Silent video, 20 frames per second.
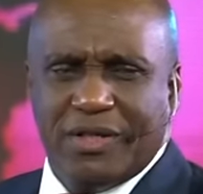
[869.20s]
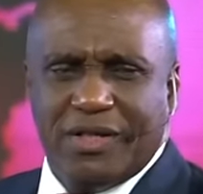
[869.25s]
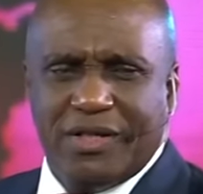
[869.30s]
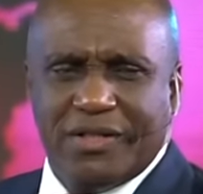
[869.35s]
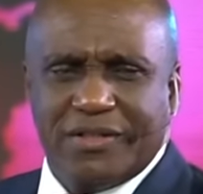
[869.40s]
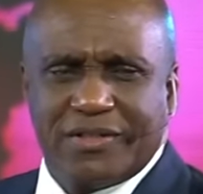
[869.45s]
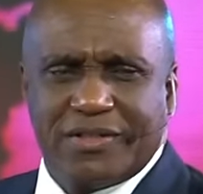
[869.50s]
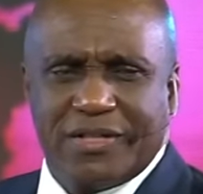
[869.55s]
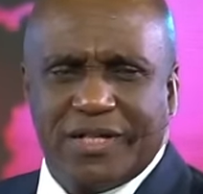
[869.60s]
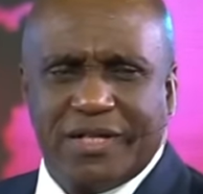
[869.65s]

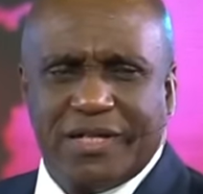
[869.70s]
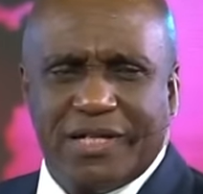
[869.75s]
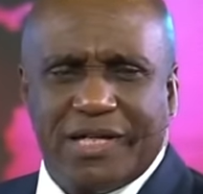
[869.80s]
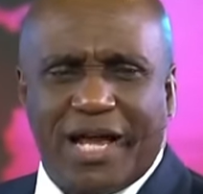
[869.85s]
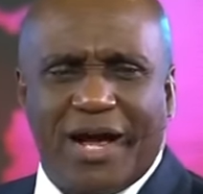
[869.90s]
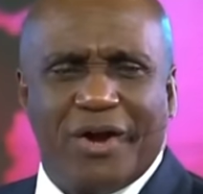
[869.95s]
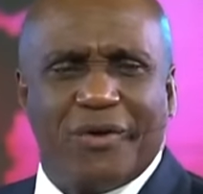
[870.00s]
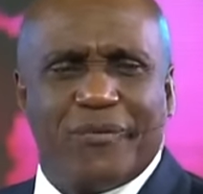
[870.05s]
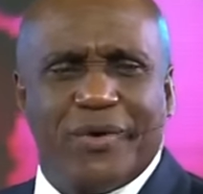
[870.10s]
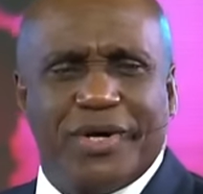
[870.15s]
is a
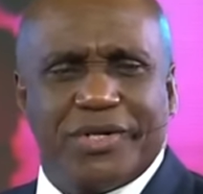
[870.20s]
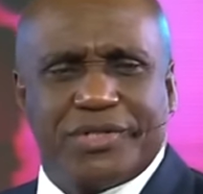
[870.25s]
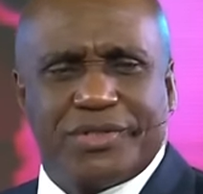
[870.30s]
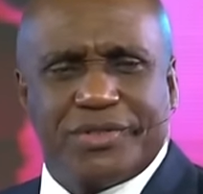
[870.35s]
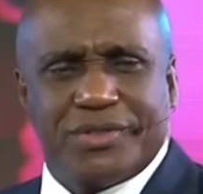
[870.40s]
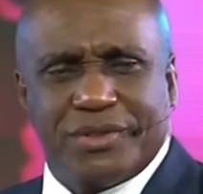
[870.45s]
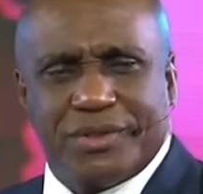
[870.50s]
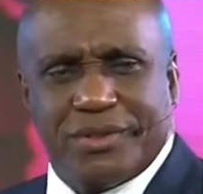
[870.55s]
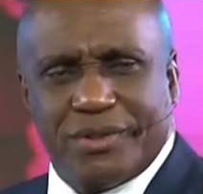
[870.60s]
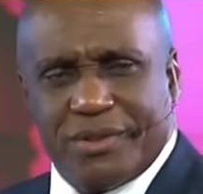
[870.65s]

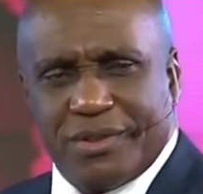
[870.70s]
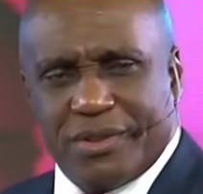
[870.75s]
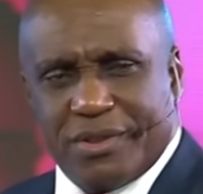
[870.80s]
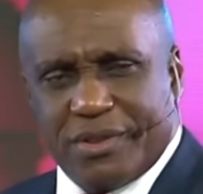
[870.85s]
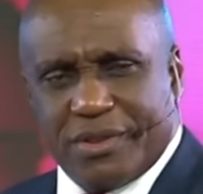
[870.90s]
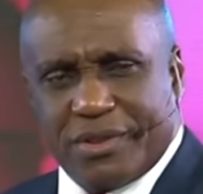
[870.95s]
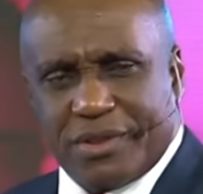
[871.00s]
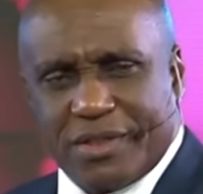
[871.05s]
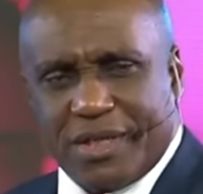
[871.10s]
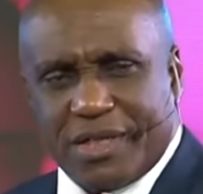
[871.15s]
language
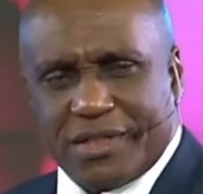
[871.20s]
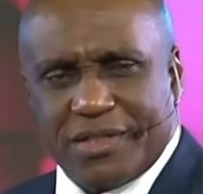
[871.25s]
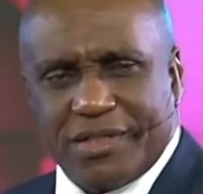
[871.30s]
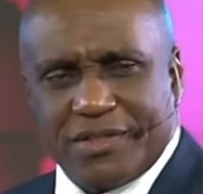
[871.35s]
that